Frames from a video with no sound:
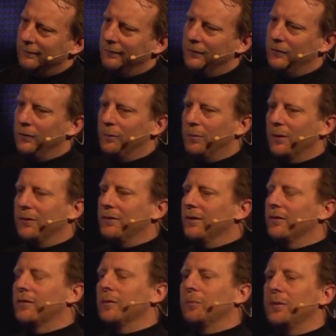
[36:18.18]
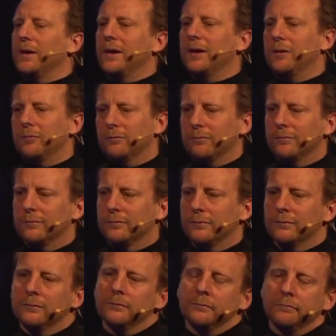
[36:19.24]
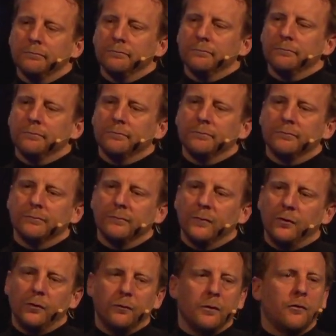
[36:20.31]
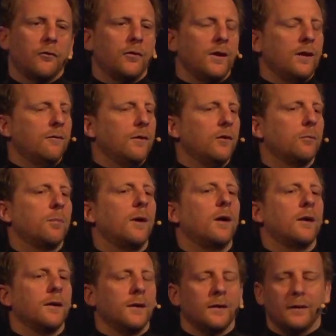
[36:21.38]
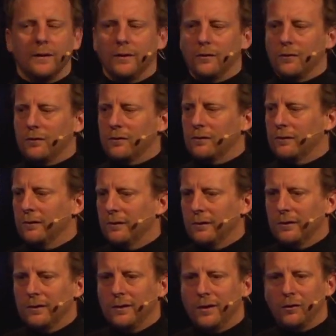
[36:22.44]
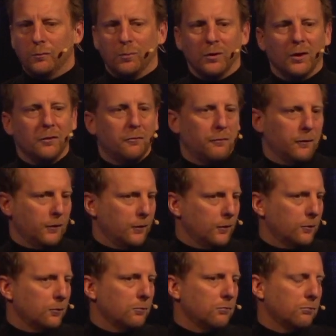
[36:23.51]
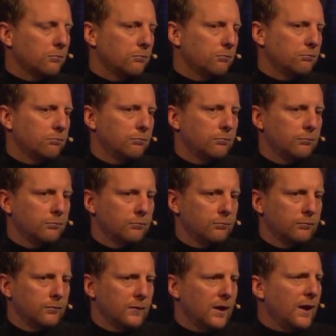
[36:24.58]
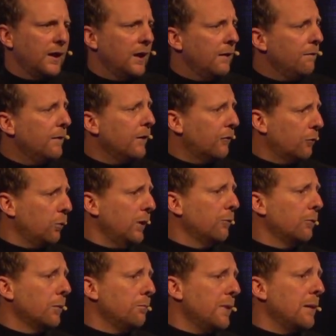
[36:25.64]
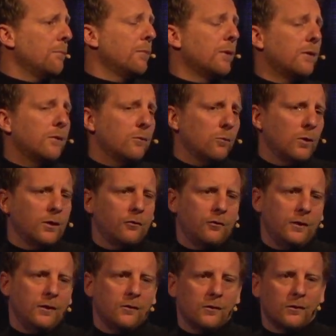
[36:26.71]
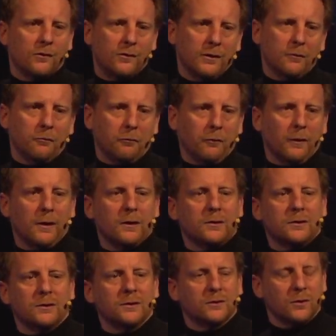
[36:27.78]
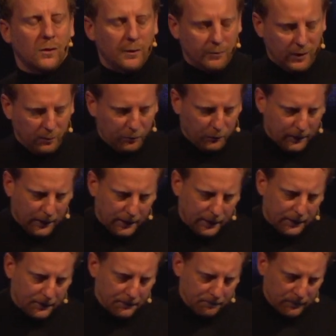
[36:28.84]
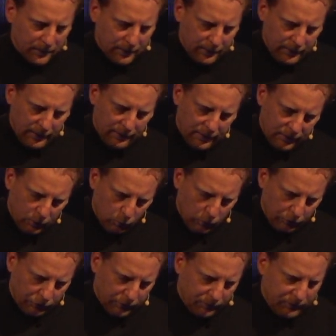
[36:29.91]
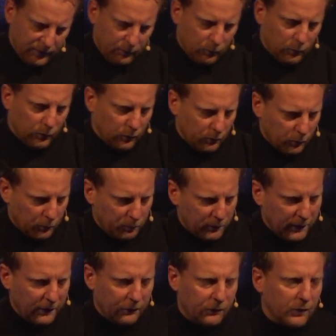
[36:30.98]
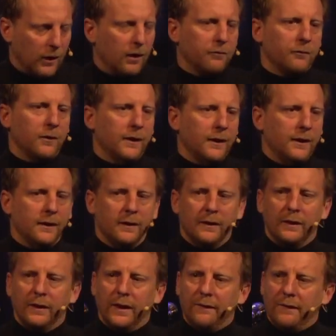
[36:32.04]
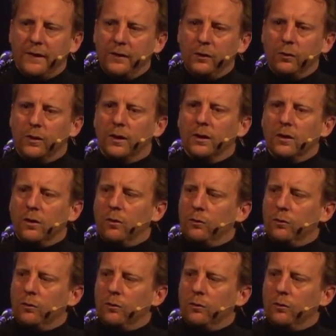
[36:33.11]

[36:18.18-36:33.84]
to participate, to receive his body and his blood for you. And in this, we remember what Jesus did for us. And so I'm going to pray, and then the worship team will play softly, and then you can go